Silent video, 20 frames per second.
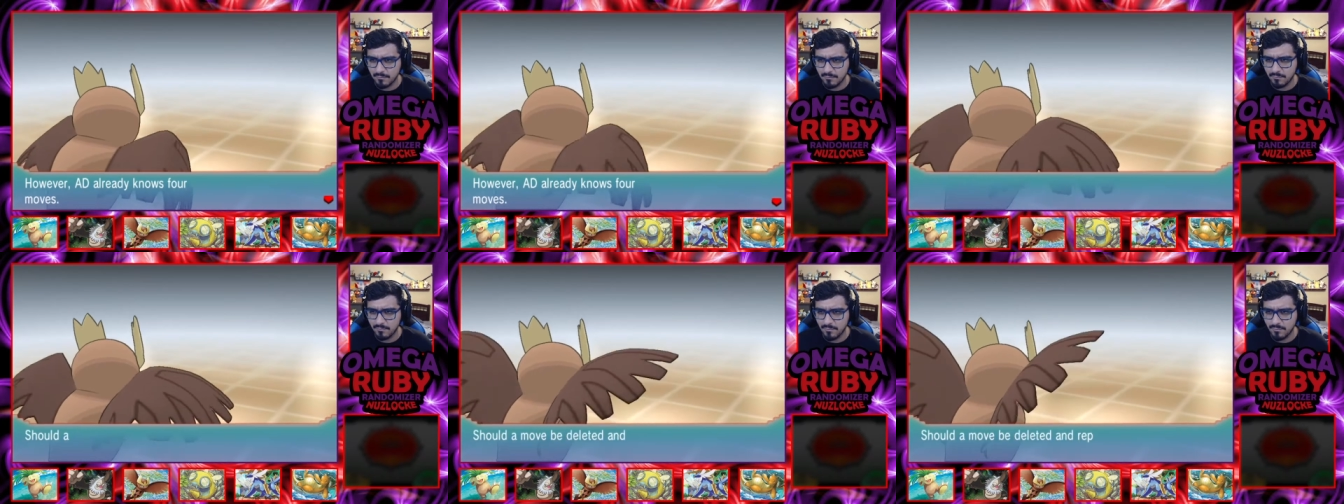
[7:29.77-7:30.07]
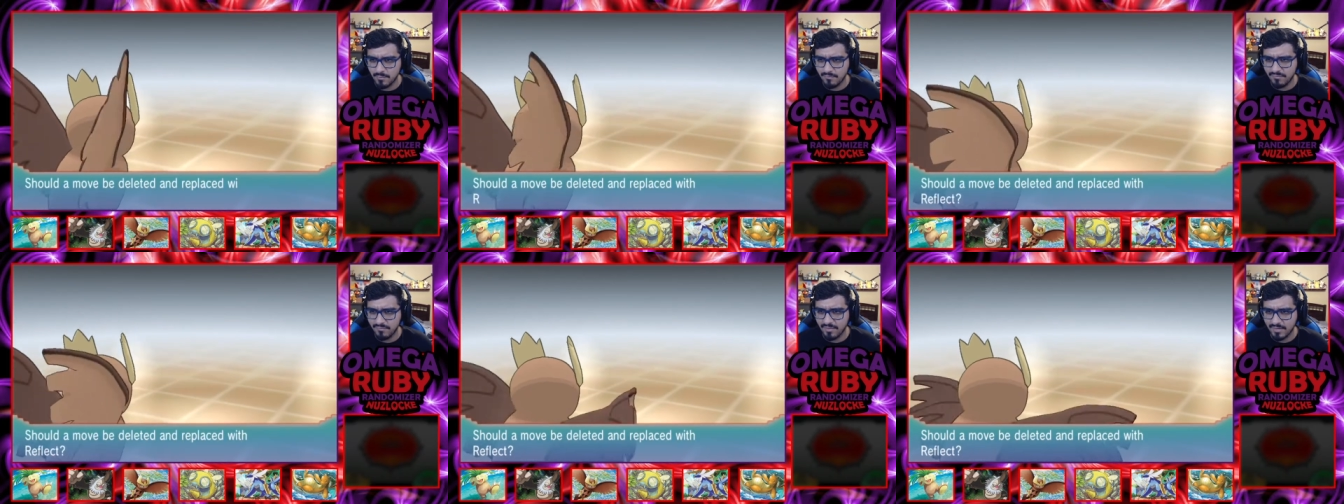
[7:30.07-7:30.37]

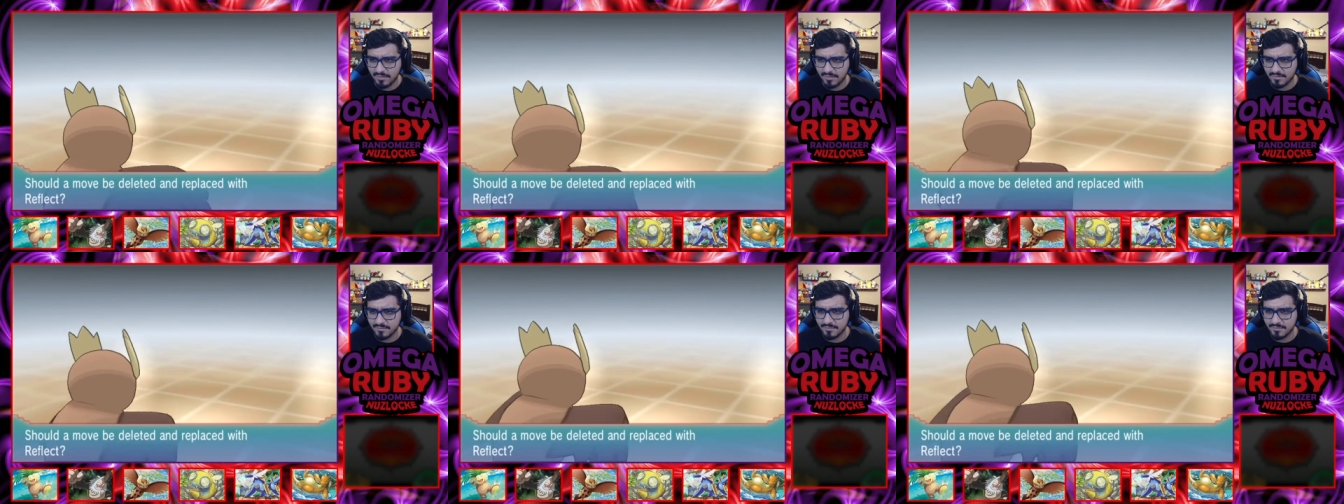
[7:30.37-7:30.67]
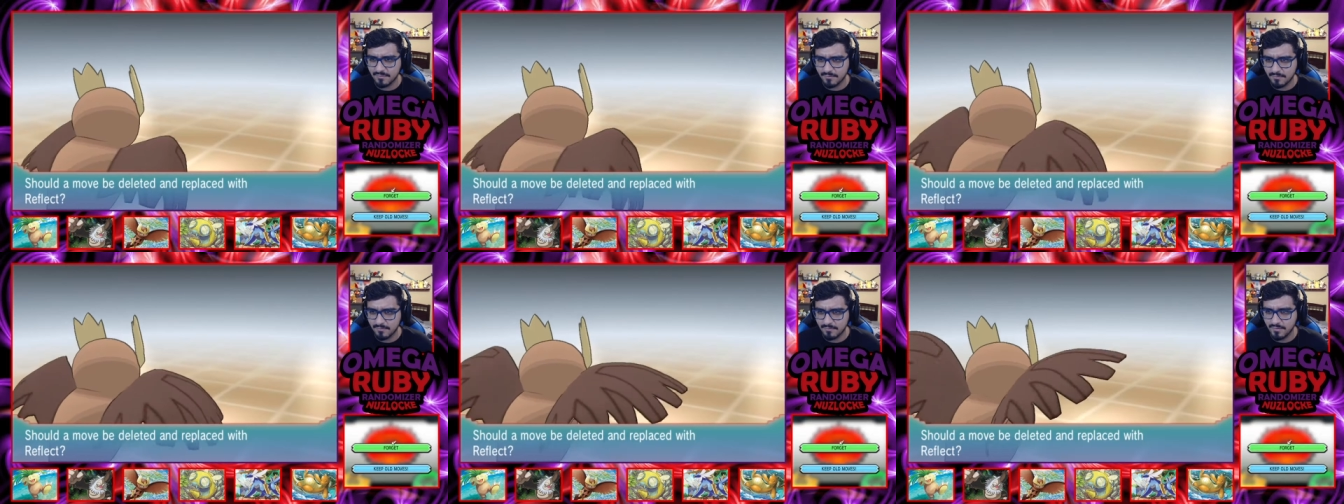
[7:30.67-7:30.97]
Reflect.
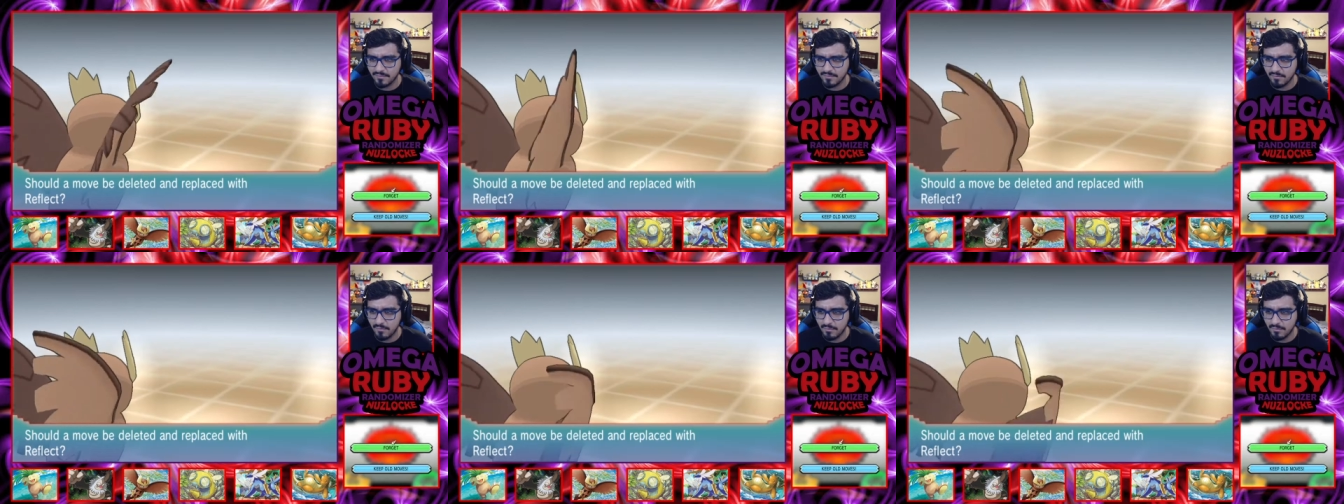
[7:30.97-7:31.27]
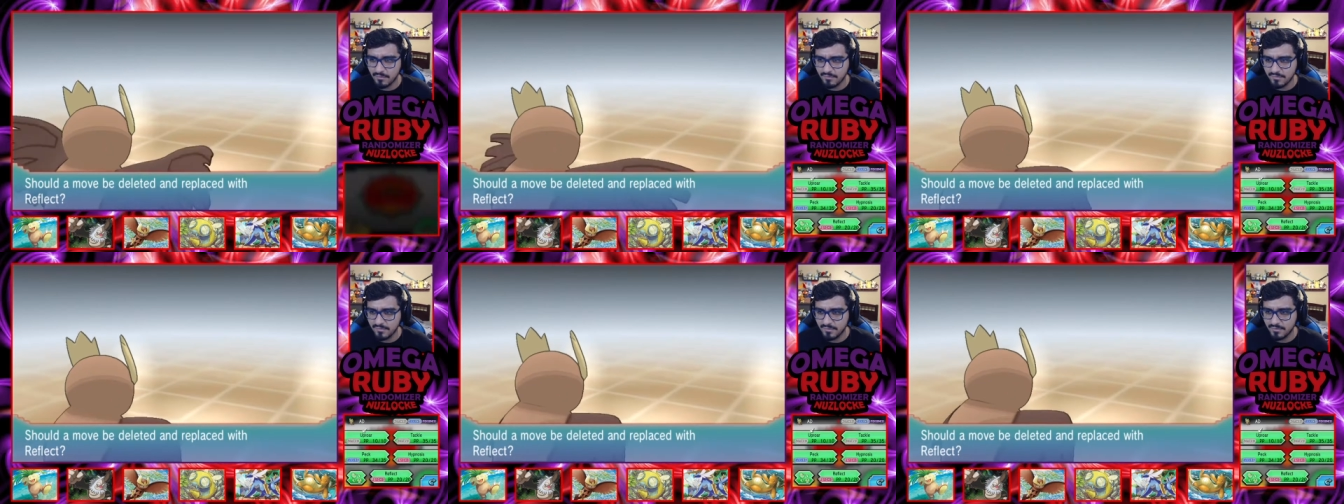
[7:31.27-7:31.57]
That's
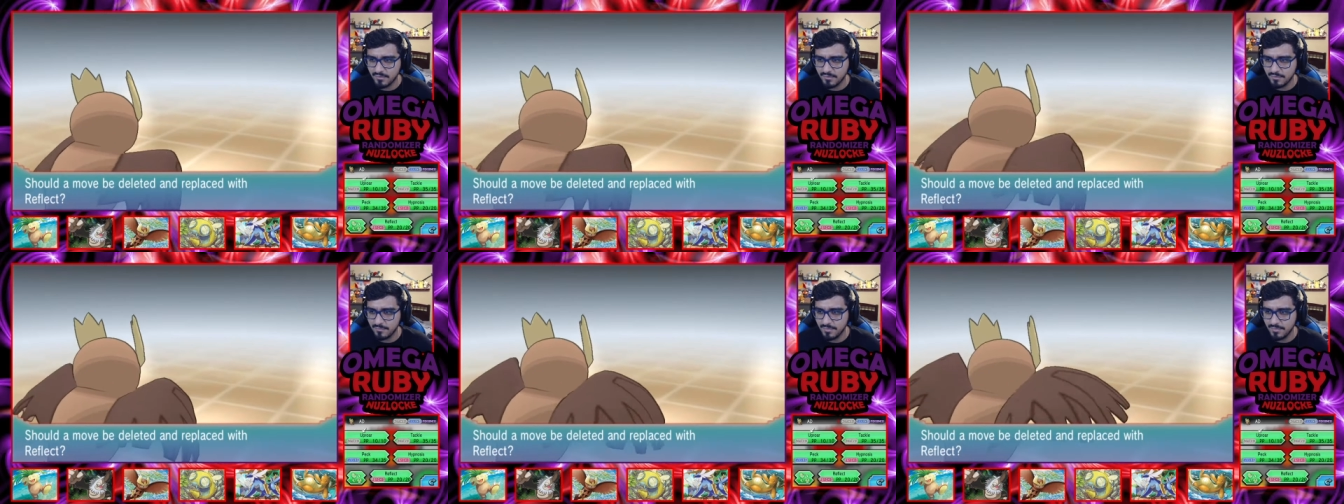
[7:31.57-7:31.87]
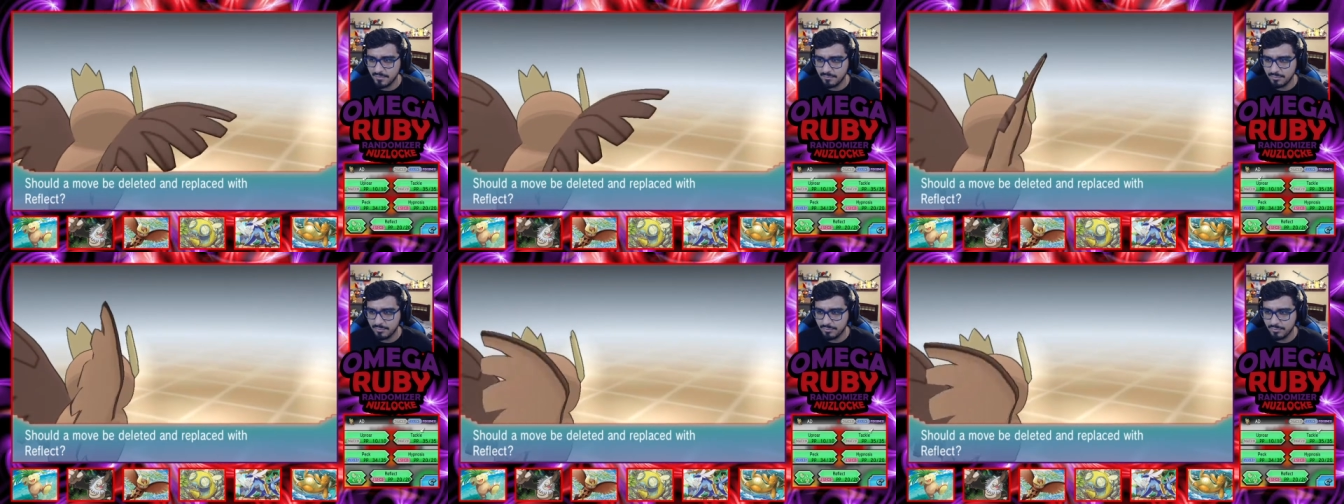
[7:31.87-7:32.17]
honestly could
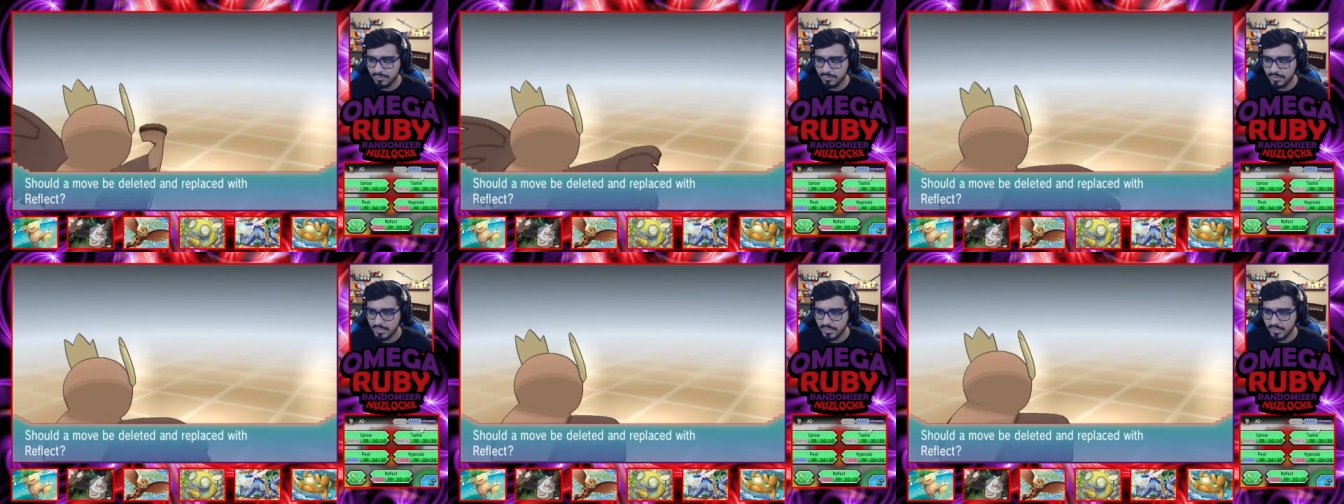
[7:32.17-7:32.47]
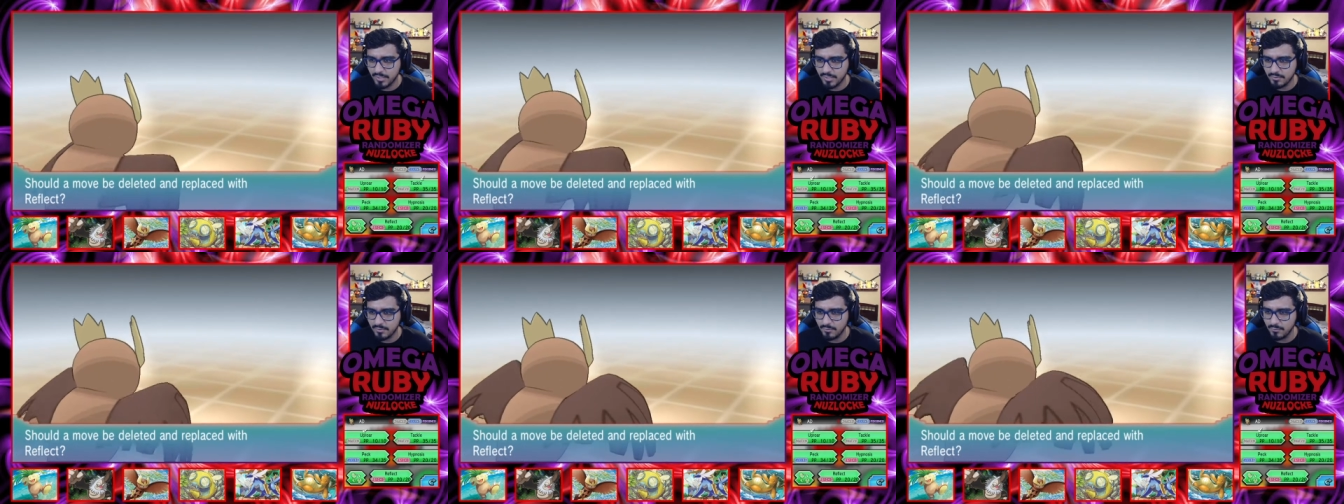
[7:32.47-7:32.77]
be pretty
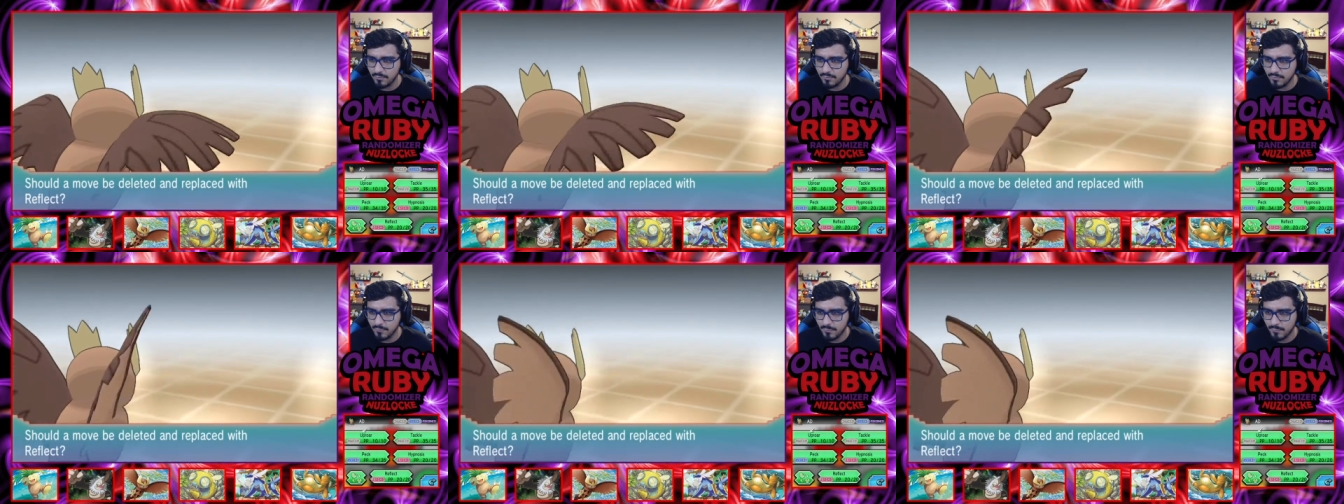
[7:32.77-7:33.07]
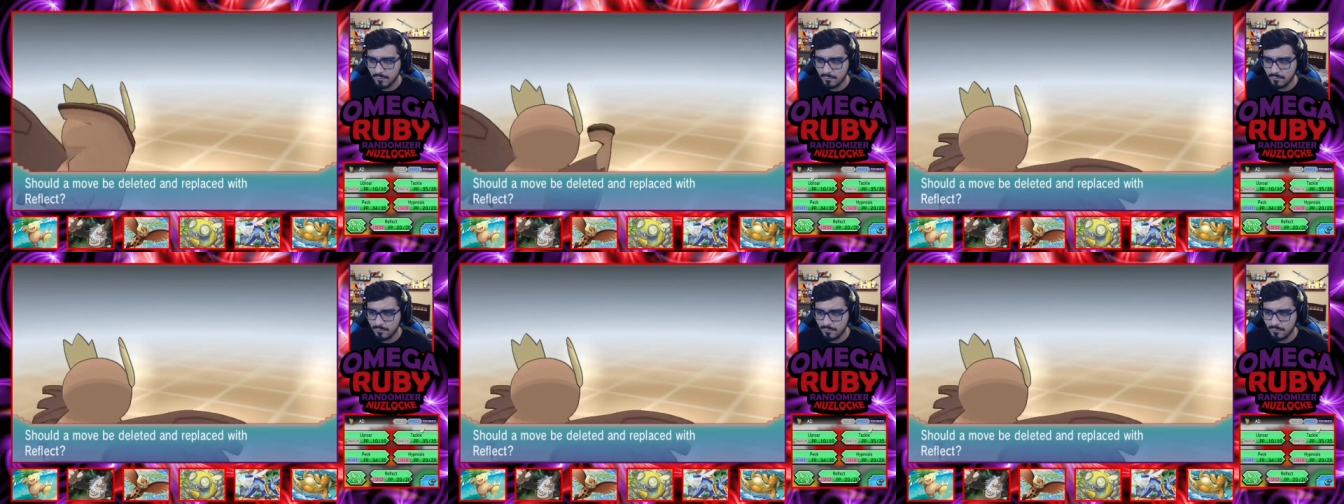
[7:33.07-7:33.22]
useful.